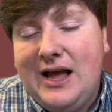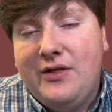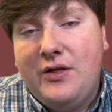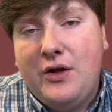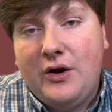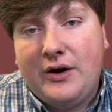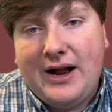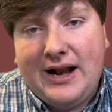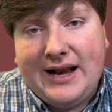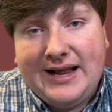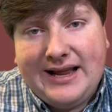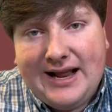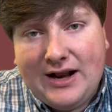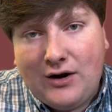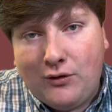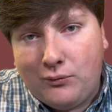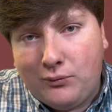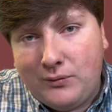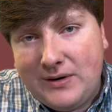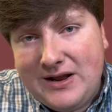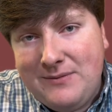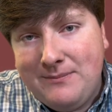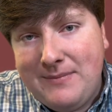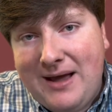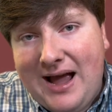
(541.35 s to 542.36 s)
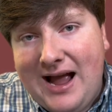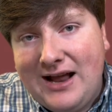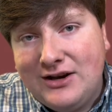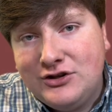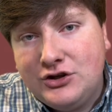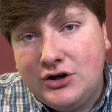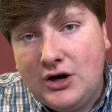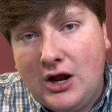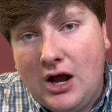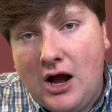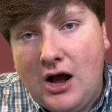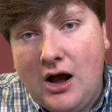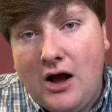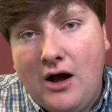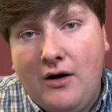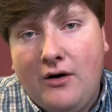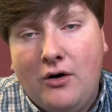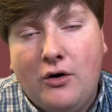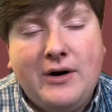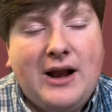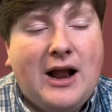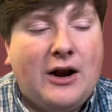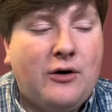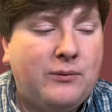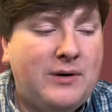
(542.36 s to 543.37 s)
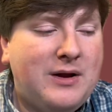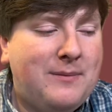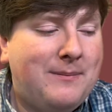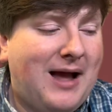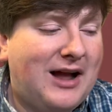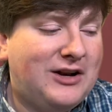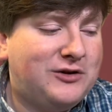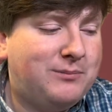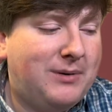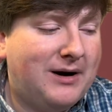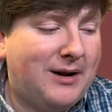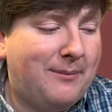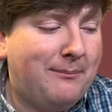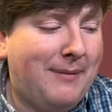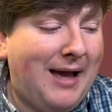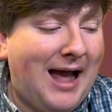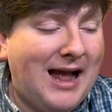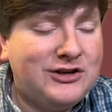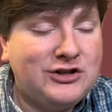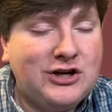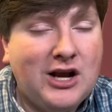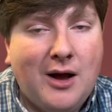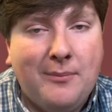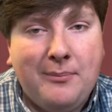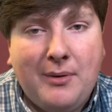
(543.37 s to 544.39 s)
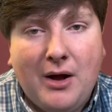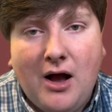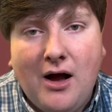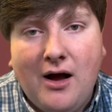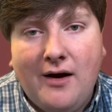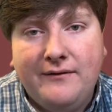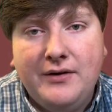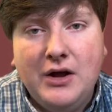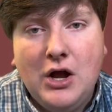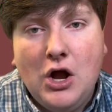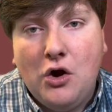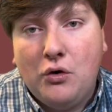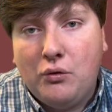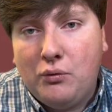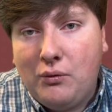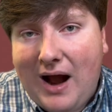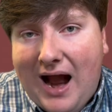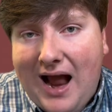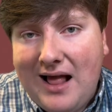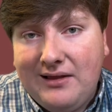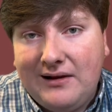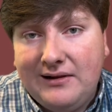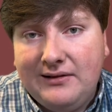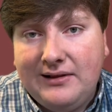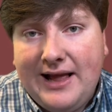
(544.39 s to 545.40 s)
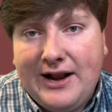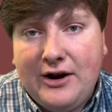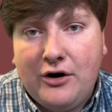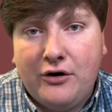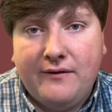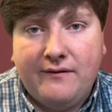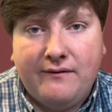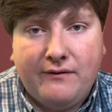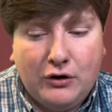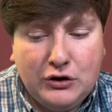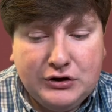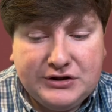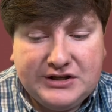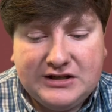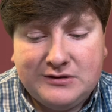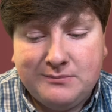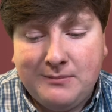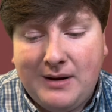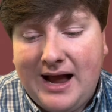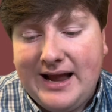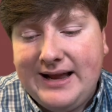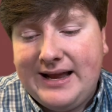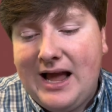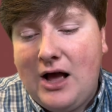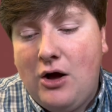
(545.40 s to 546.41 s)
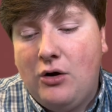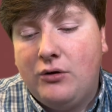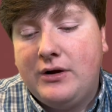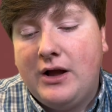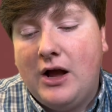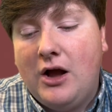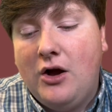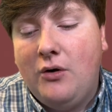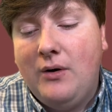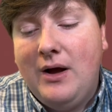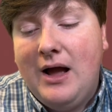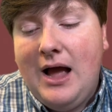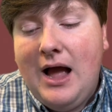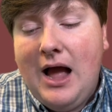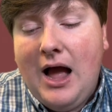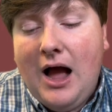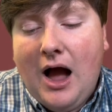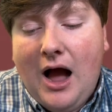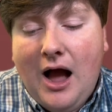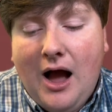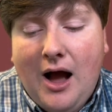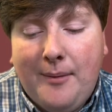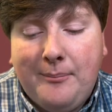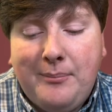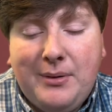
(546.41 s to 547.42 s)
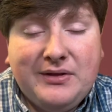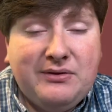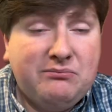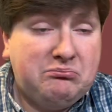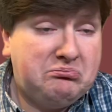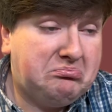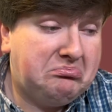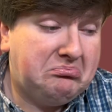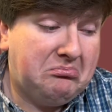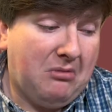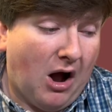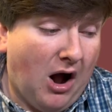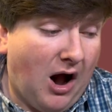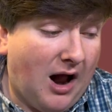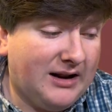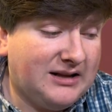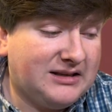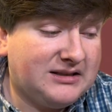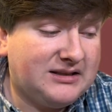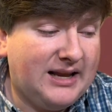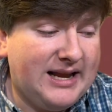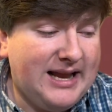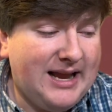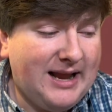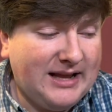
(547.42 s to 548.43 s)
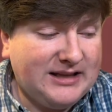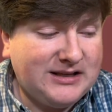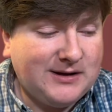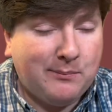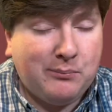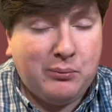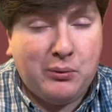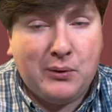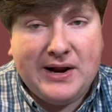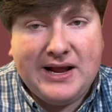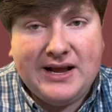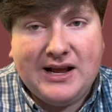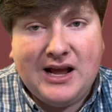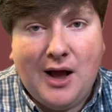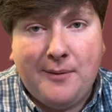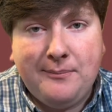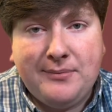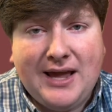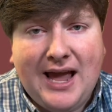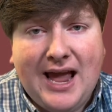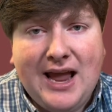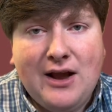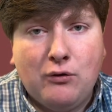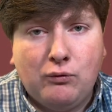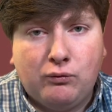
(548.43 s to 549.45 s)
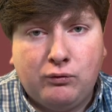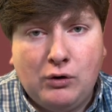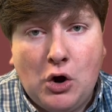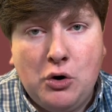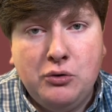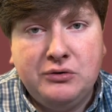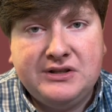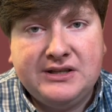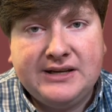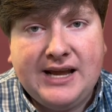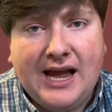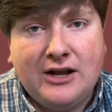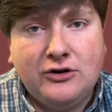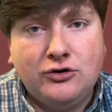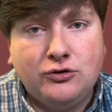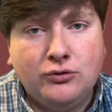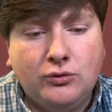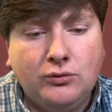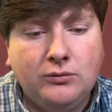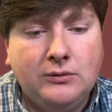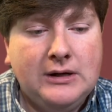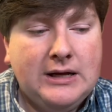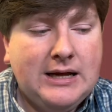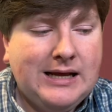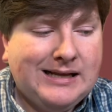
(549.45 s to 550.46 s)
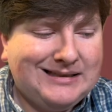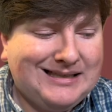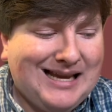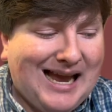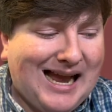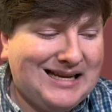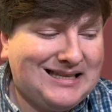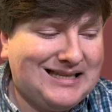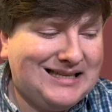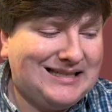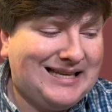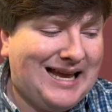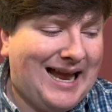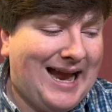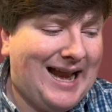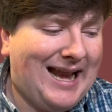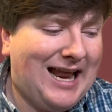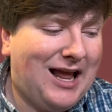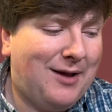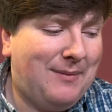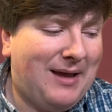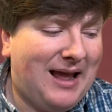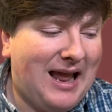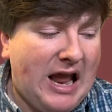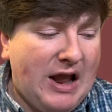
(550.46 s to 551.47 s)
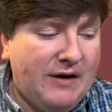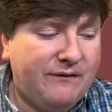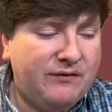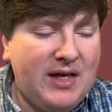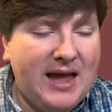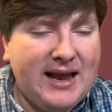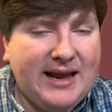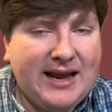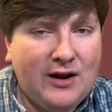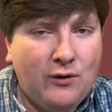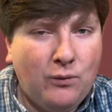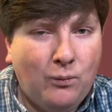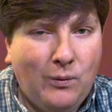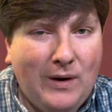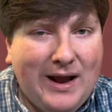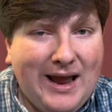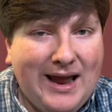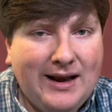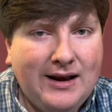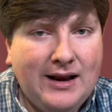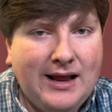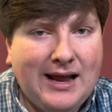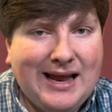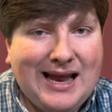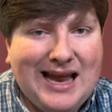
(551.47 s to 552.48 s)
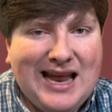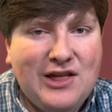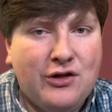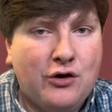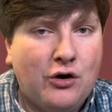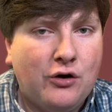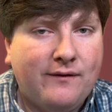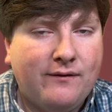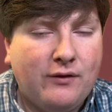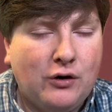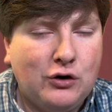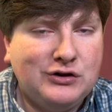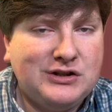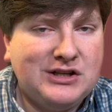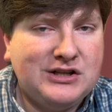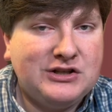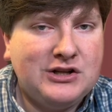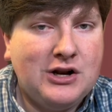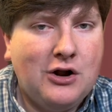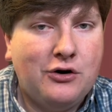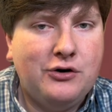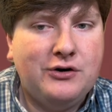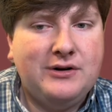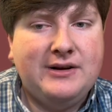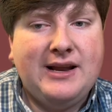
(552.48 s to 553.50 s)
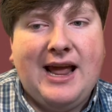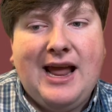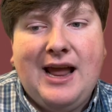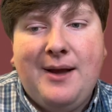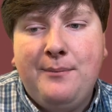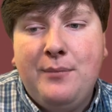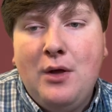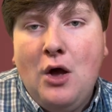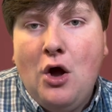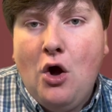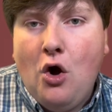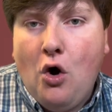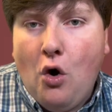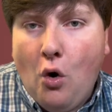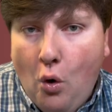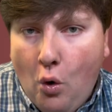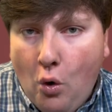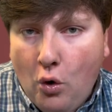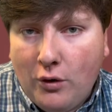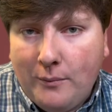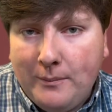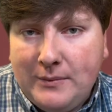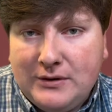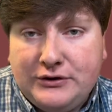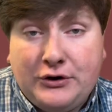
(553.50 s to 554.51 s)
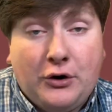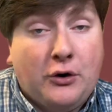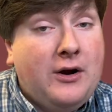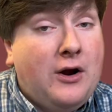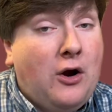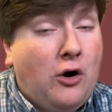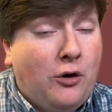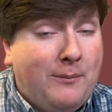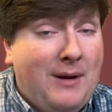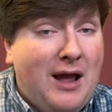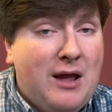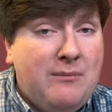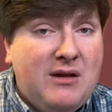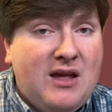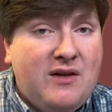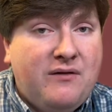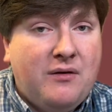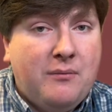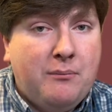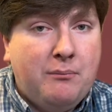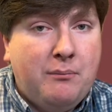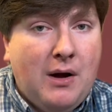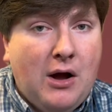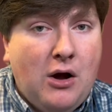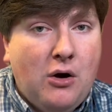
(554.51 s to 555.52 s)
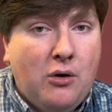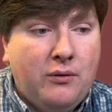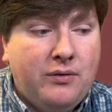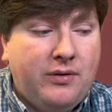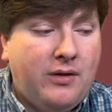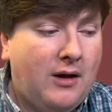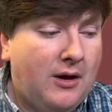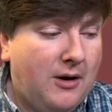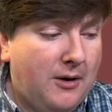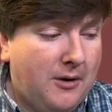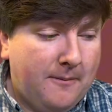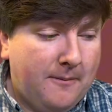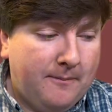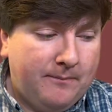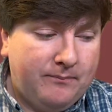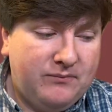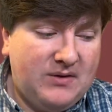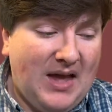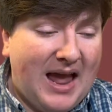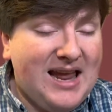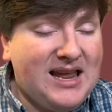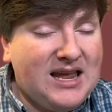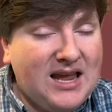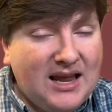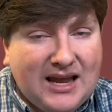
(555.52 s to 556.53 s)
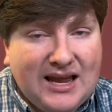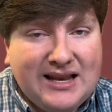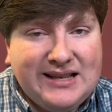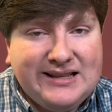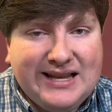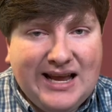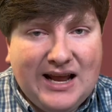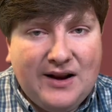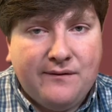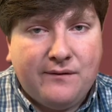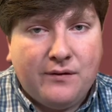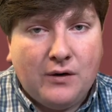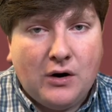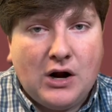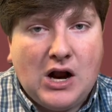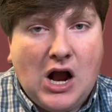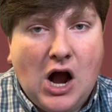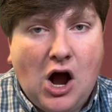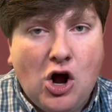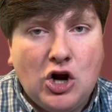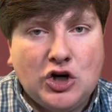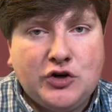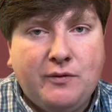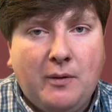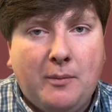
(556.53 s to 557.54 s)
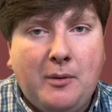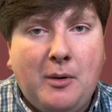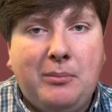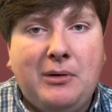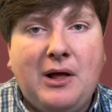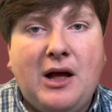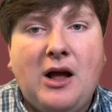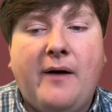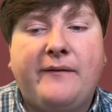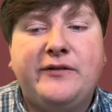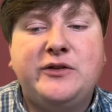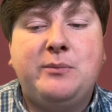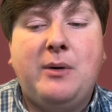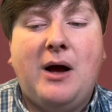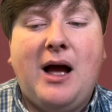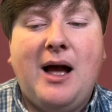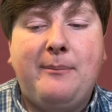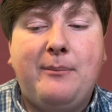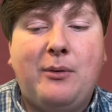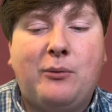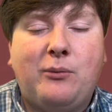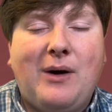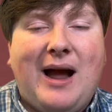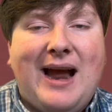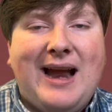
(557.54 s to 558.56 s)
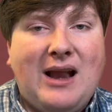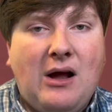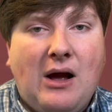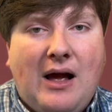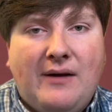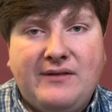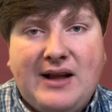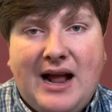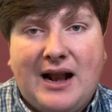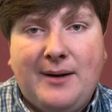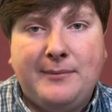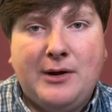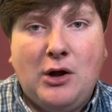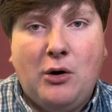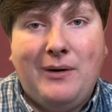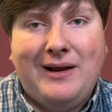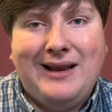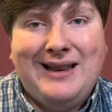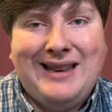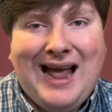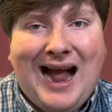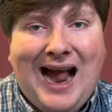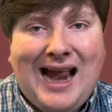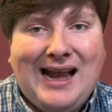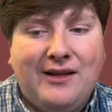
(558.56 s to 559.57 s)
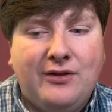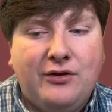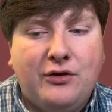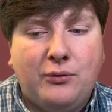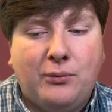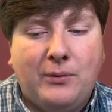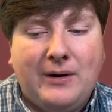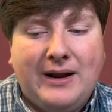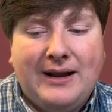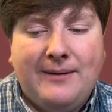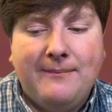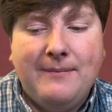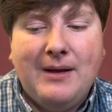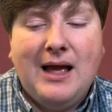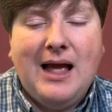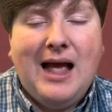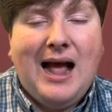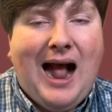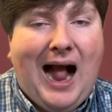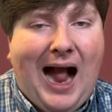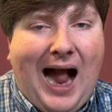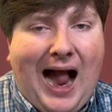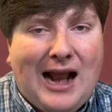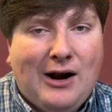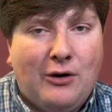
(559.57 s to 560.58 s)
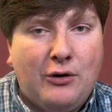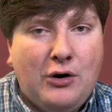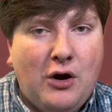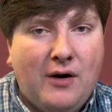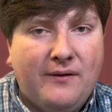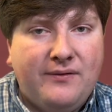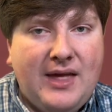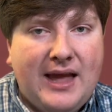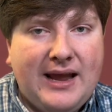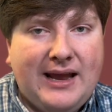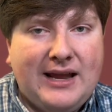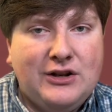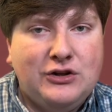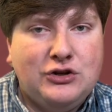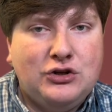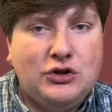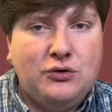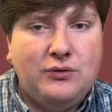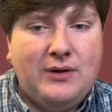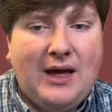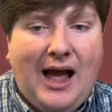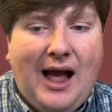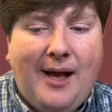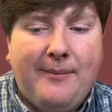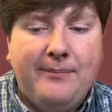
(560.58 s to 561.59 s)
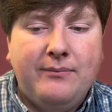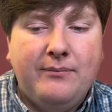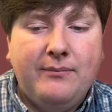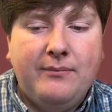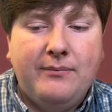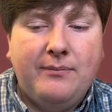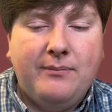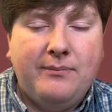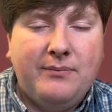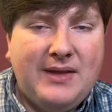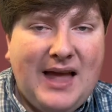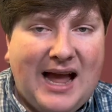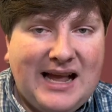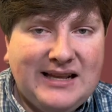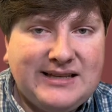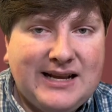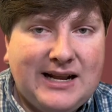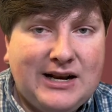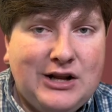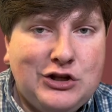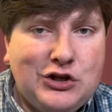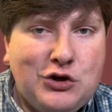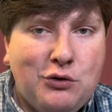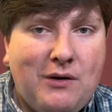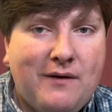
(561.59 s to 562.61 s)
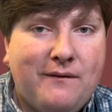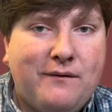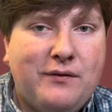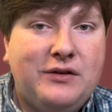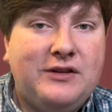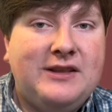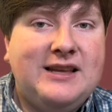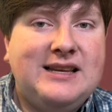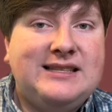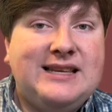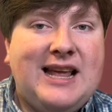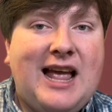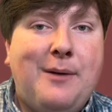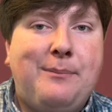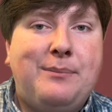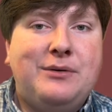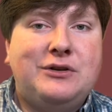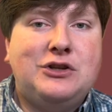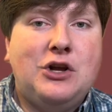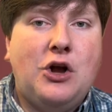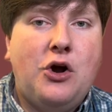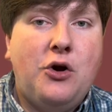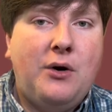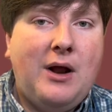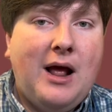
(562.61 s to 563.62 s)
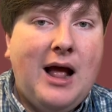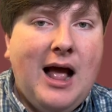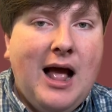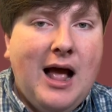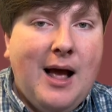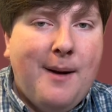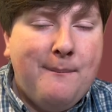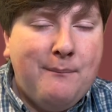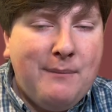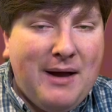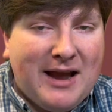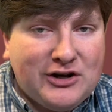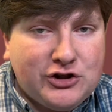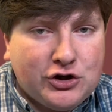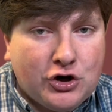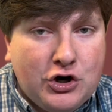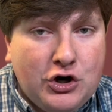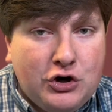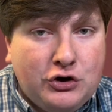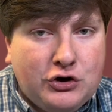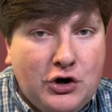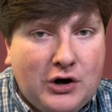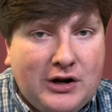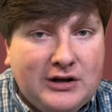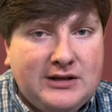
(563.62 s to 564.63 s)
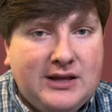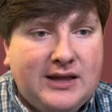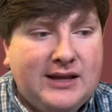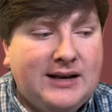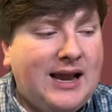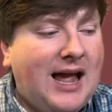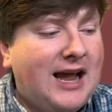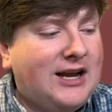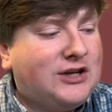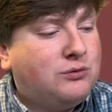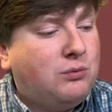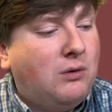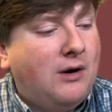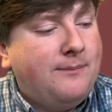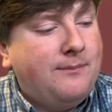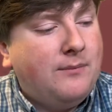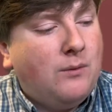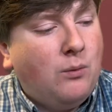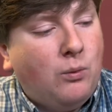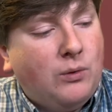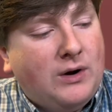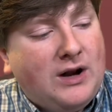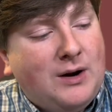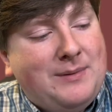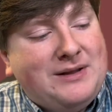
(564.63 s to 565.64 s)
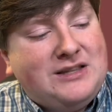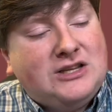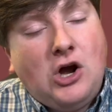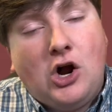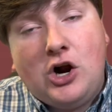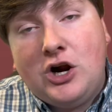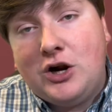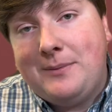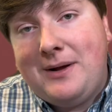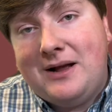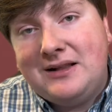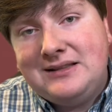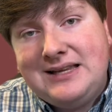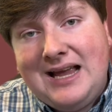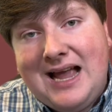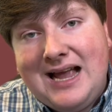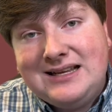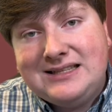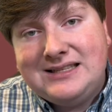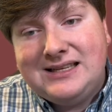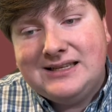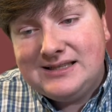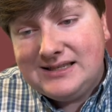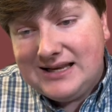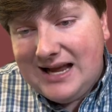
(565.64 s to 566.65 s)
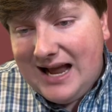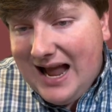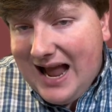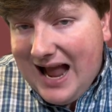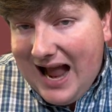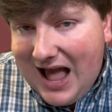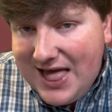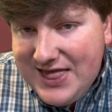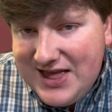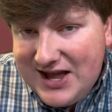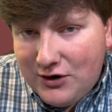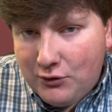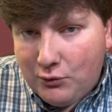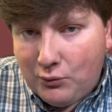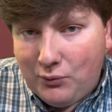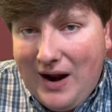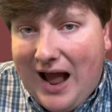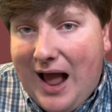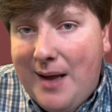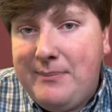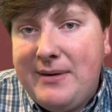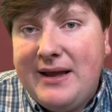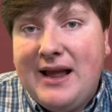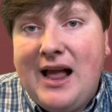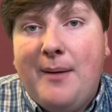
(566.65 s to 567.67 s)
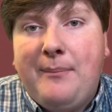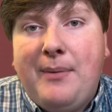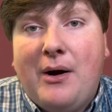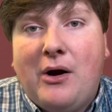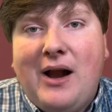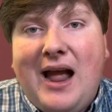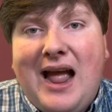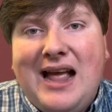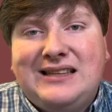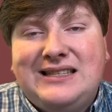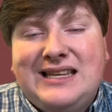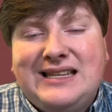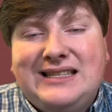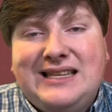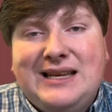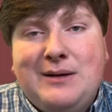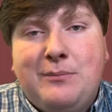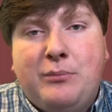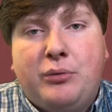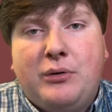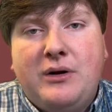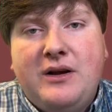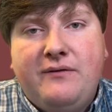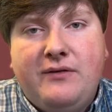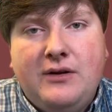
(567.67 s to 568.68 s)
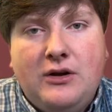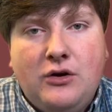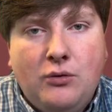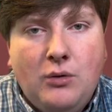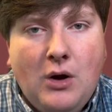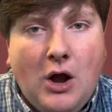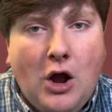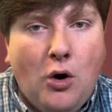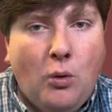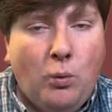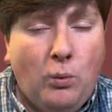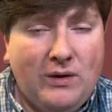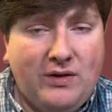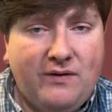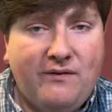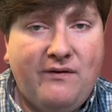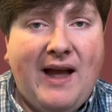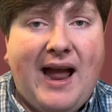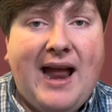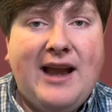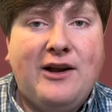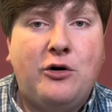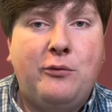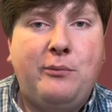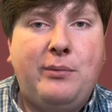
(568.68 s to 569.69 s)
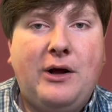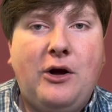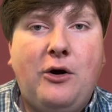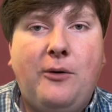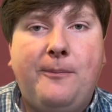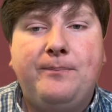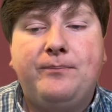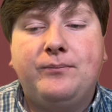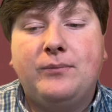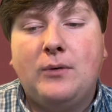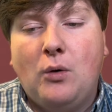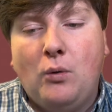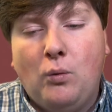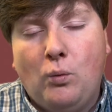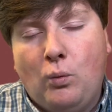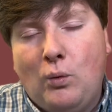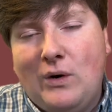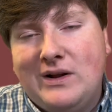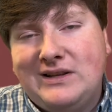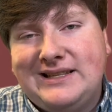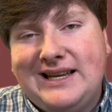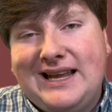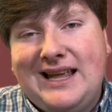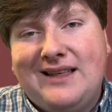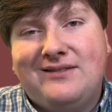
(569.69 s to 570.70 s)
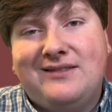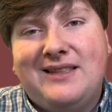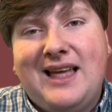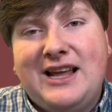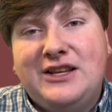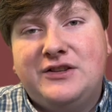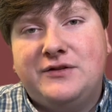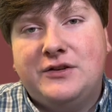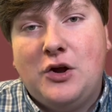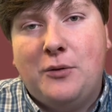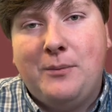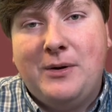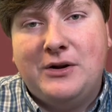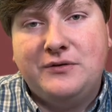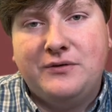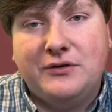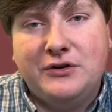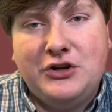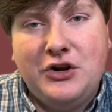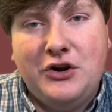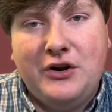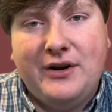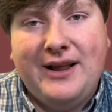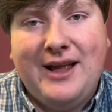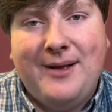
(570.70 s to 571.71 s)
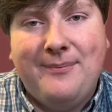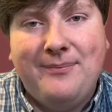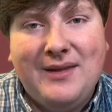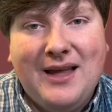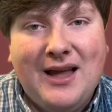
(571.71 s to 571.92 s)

They're going to get a rematch, or not a rematch, but a matchup of Riley Leonard versus Mike Elko. But honestly, it's a pretty cupcake road schedule. Texas A&M, if they can win either versus Notre Dame or Missouri, or maybe even both, they could contend for a college football playoff spot. But right now, I've got them going 9-3. I don't know if they can do that. That's going to do it for this episode. Make sure you tune into the next one. We're going to be talking about Texas and then wrapping up our SEC preview with Vanderbilt. Once again, thanks so much for tuning in.